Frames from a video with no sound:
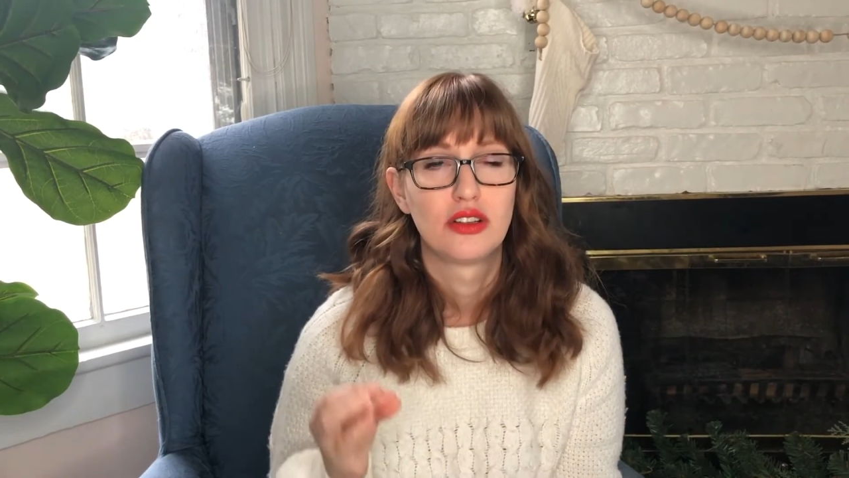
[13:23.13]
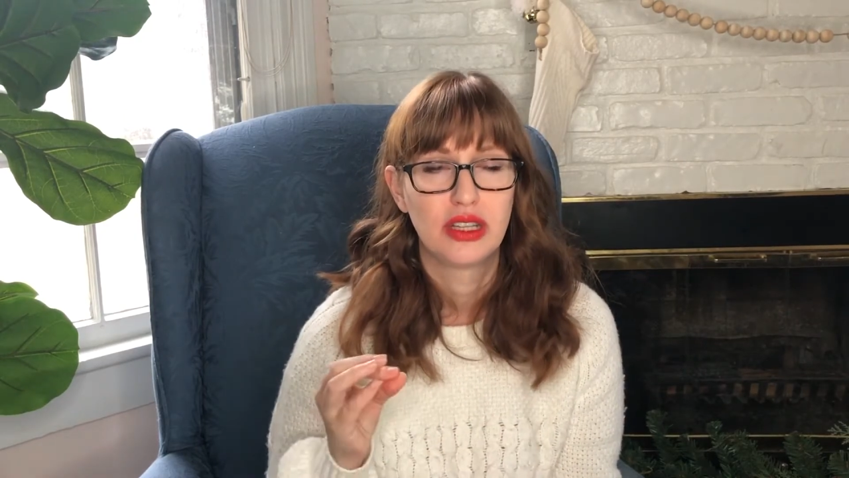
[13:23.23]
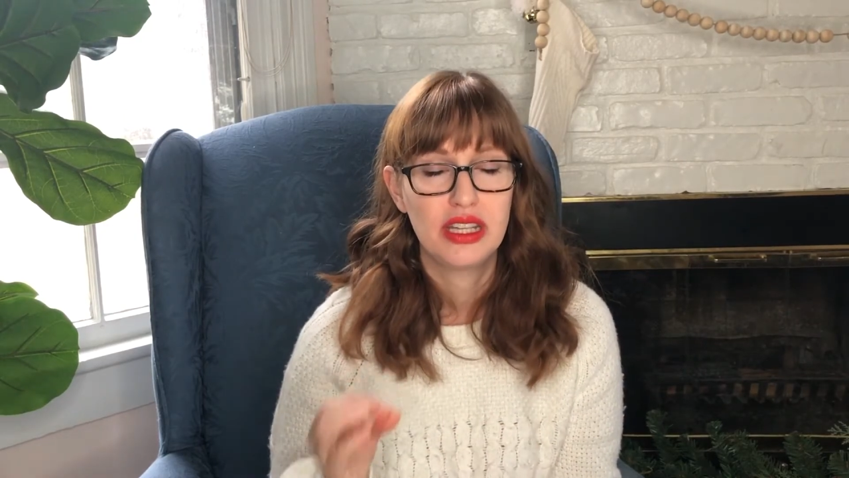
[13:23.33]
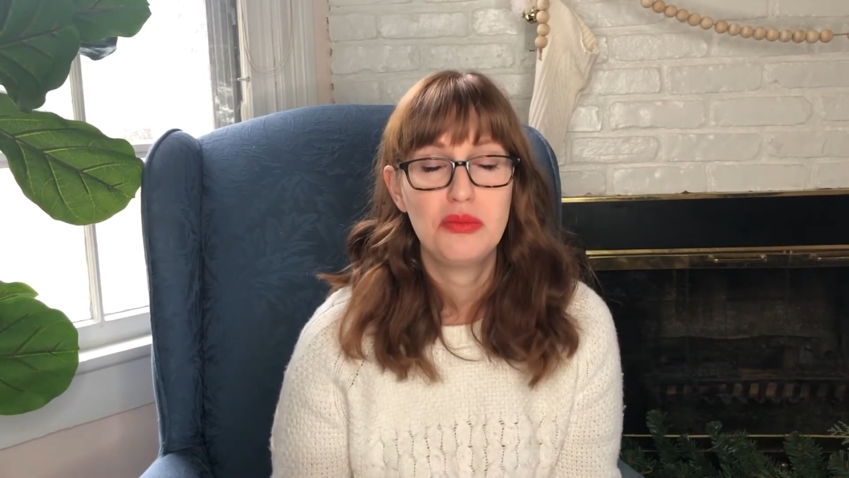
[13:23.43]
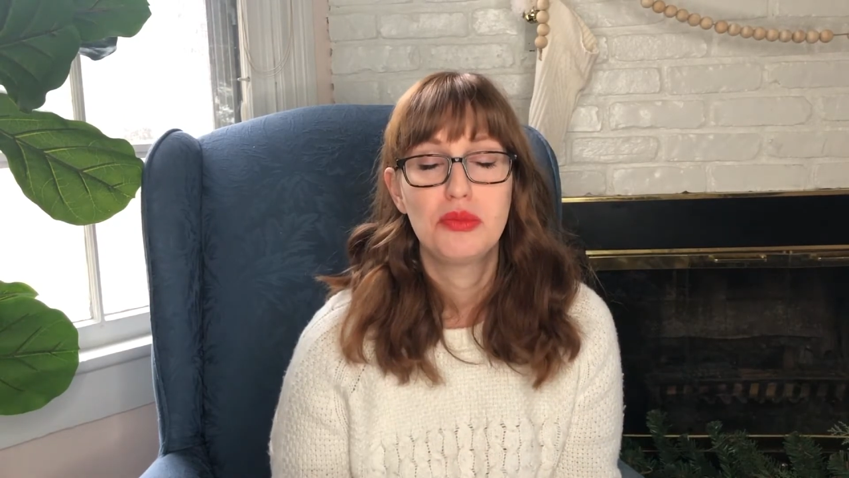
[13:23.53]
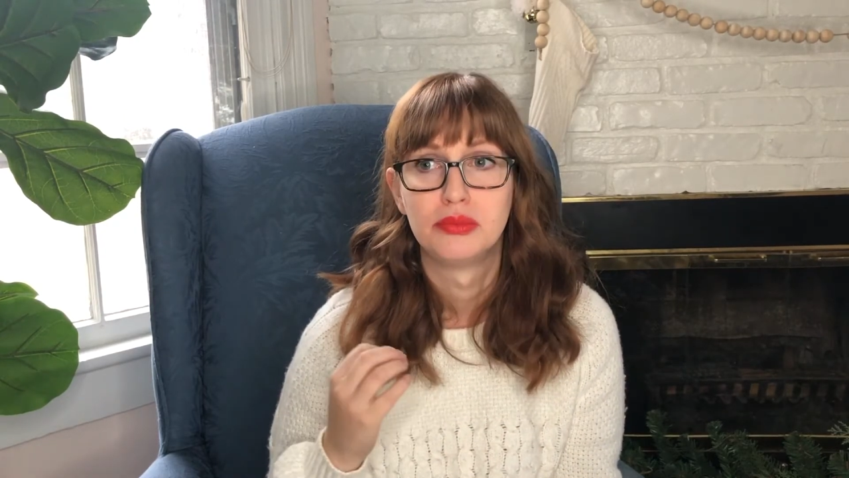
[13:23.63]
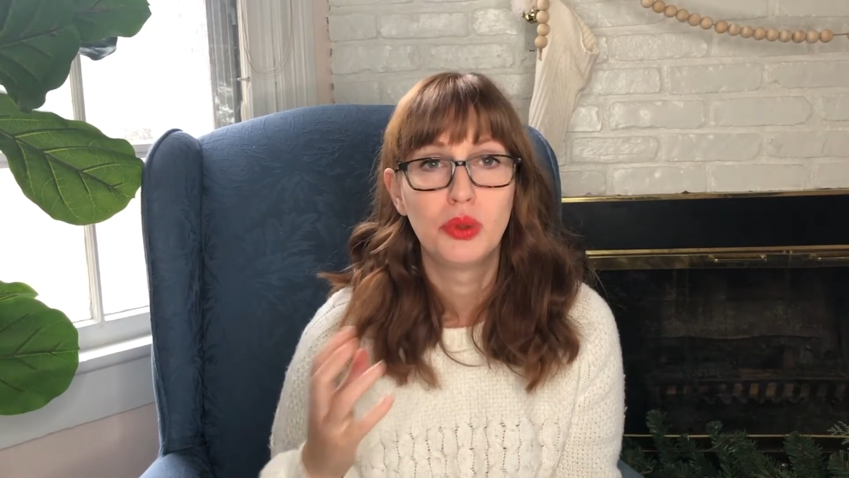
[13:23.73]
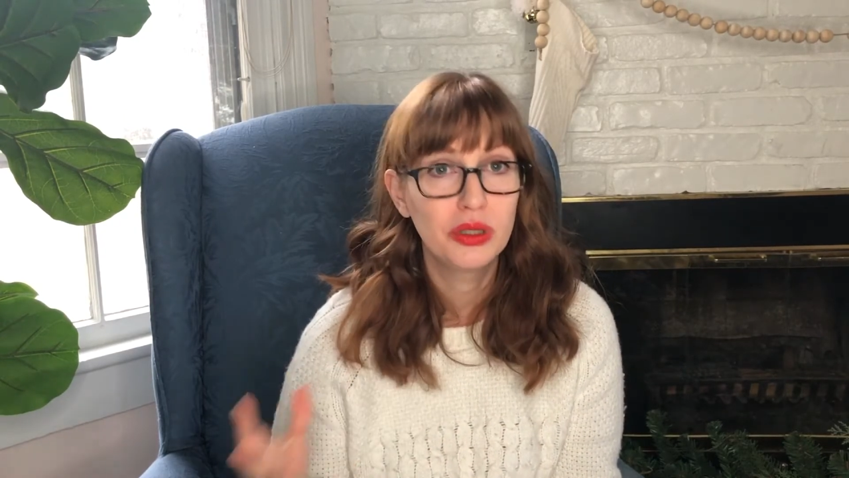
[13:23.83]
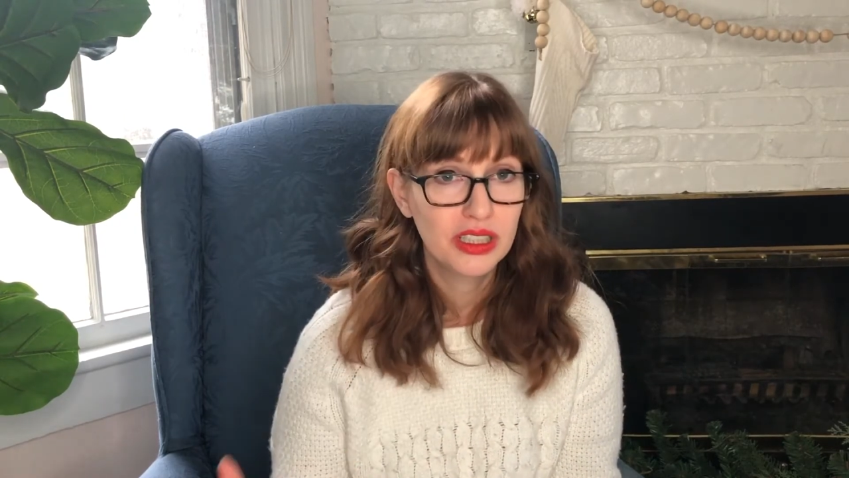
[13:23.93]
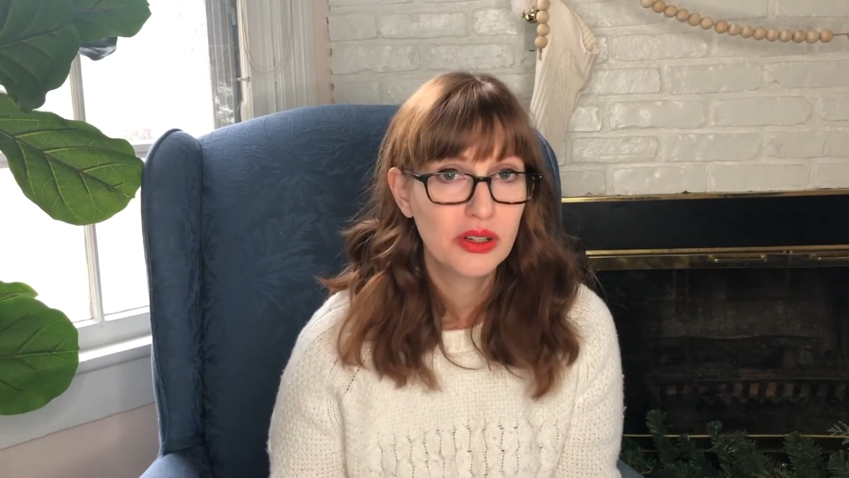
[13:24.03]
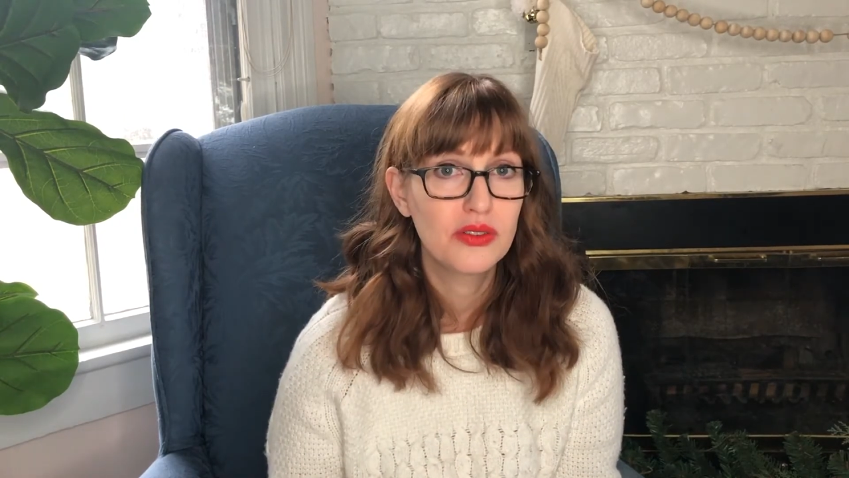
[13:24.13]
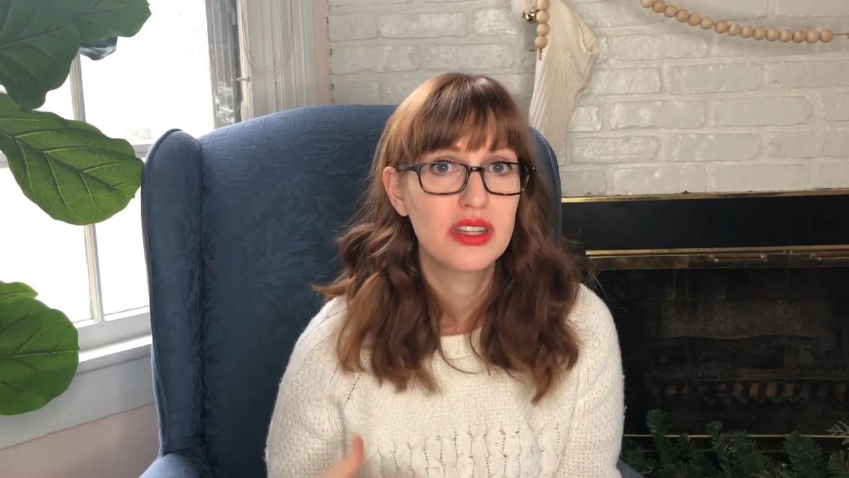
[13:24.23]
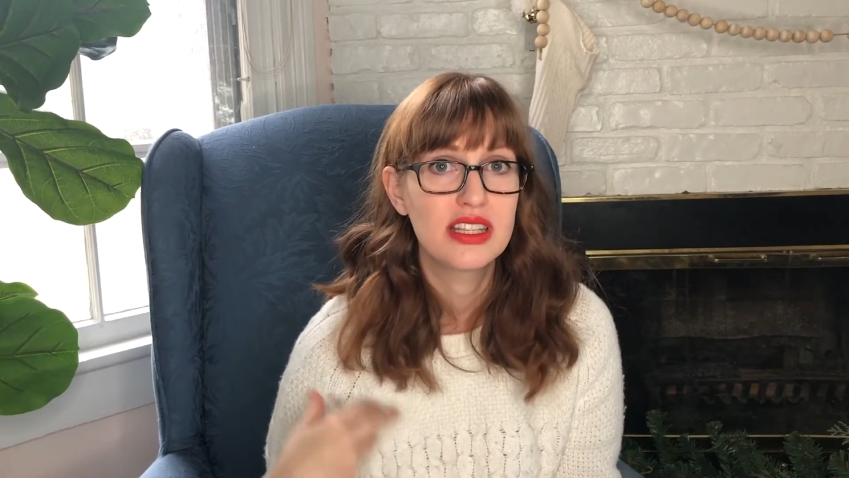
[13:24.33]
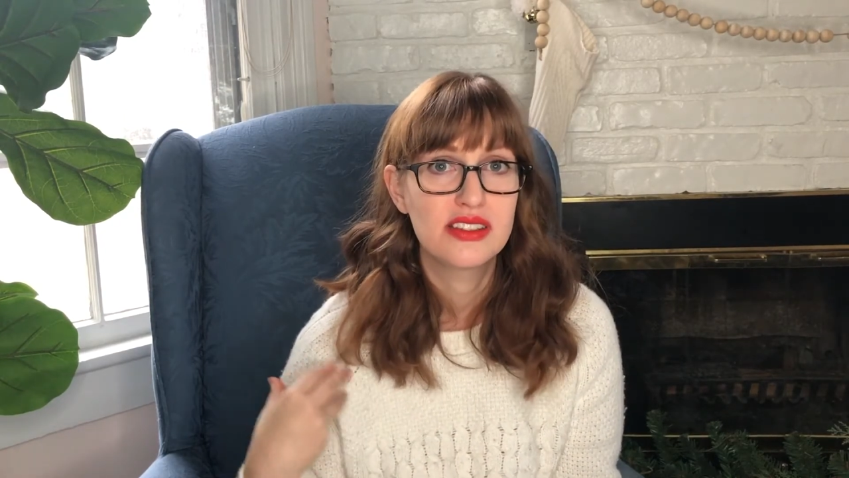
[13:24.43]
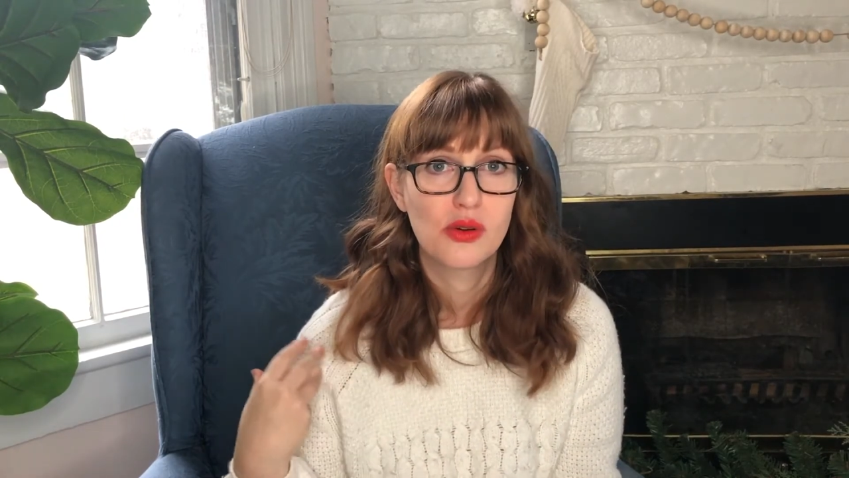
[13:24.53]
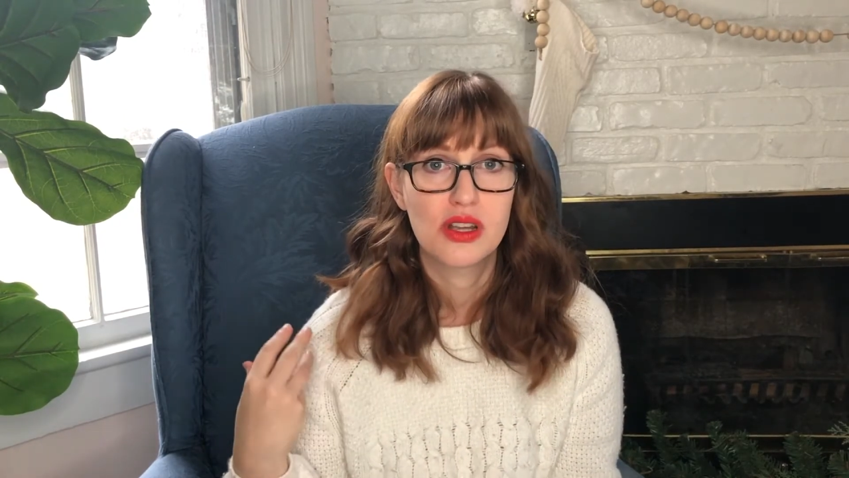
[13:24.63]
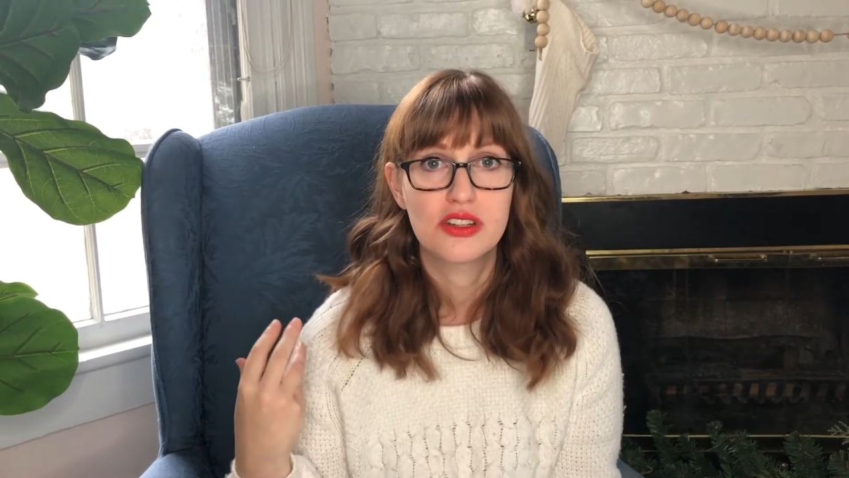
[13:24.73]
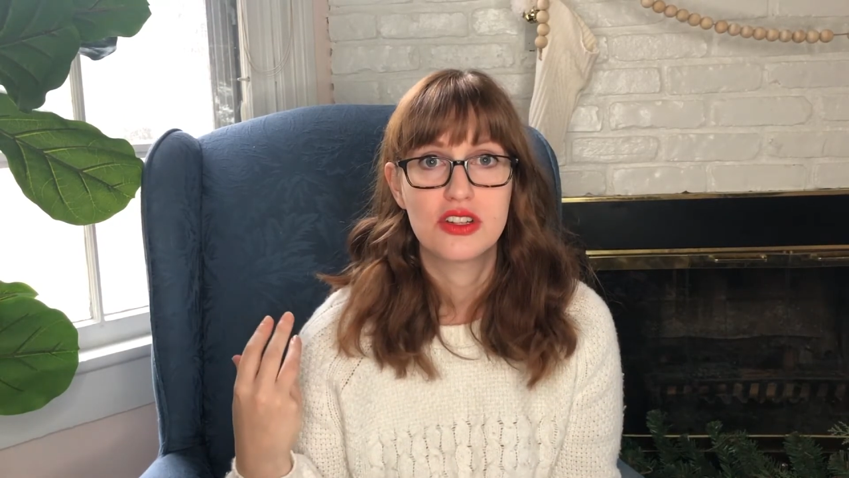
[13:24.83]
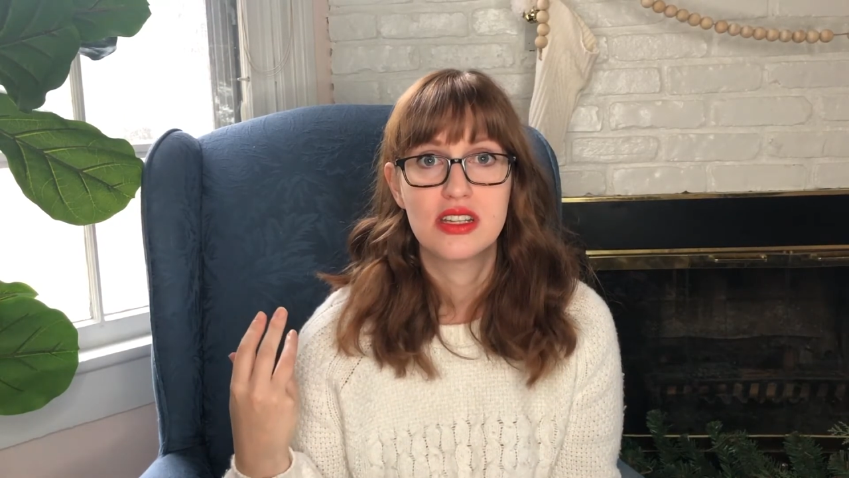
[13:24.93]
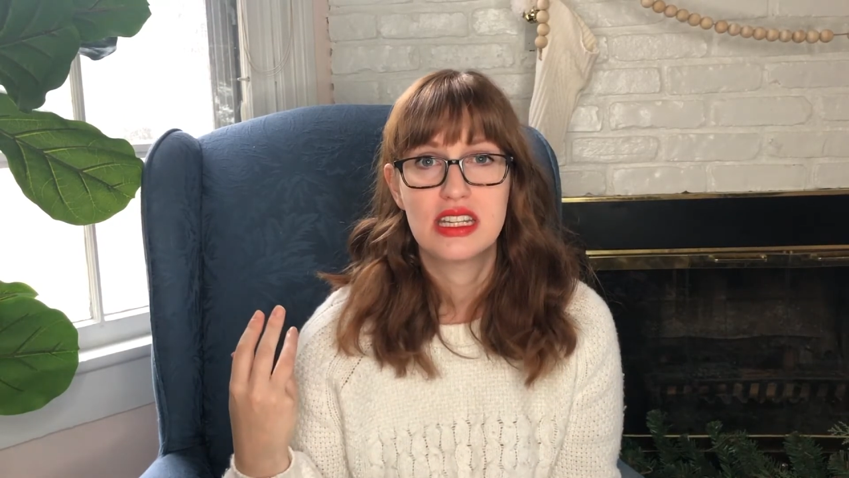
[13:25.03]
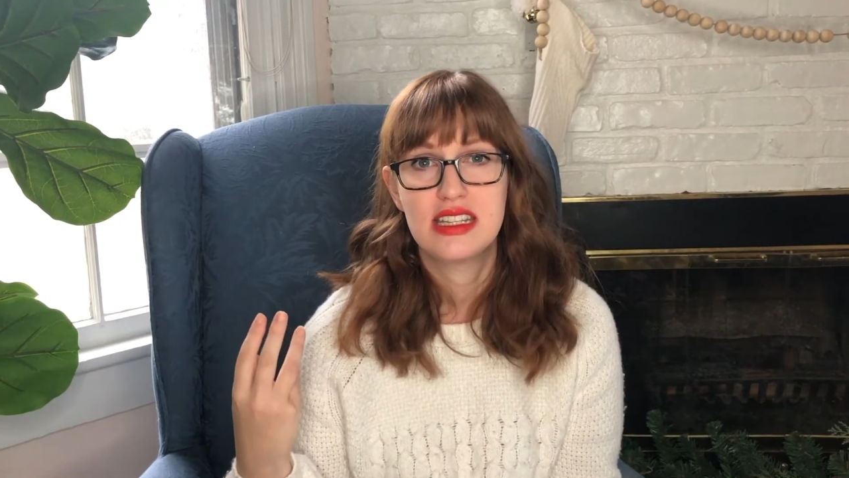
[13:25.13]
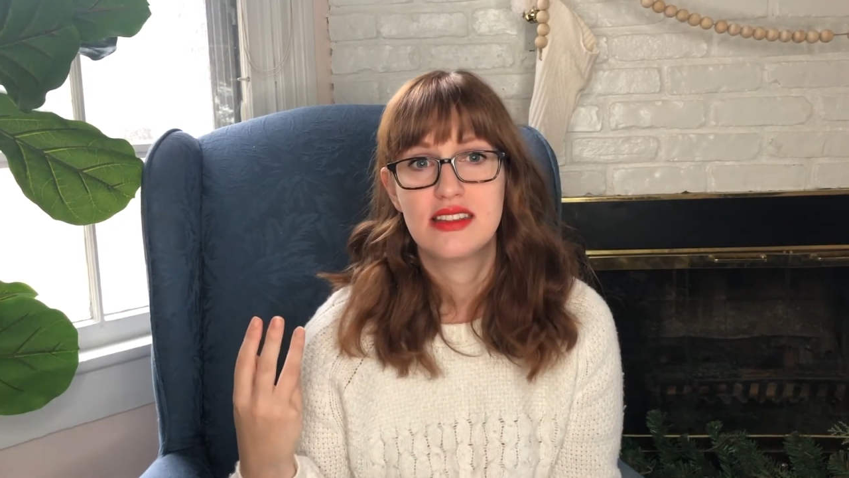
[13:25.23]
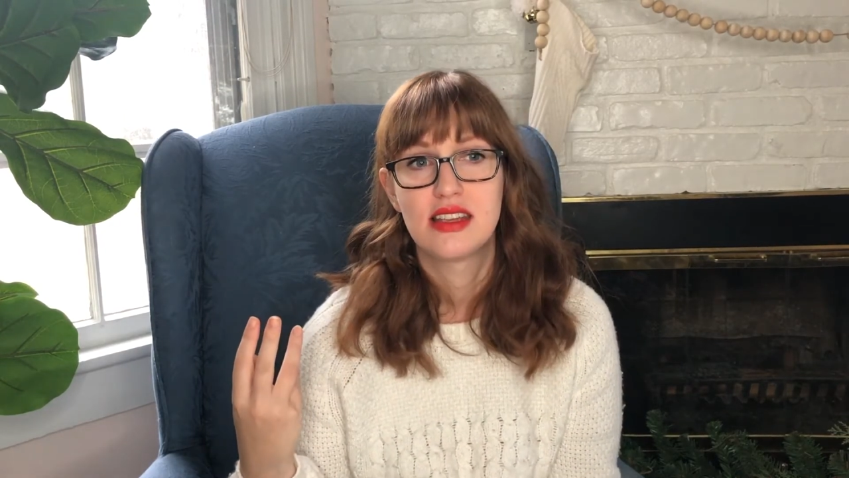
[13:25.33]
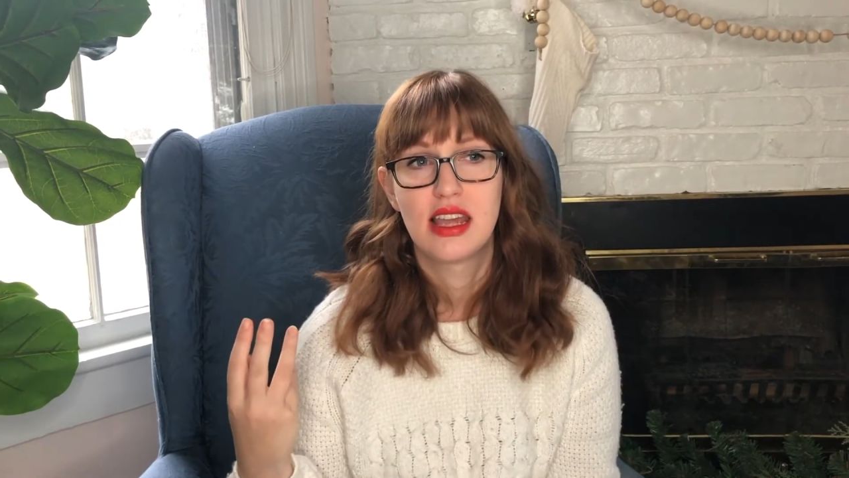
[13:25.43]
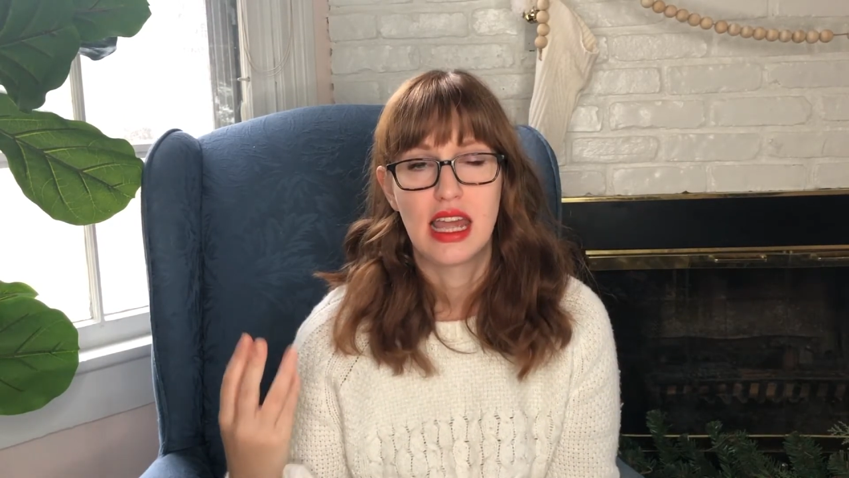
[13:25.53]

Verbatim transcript: keep mulling over these questions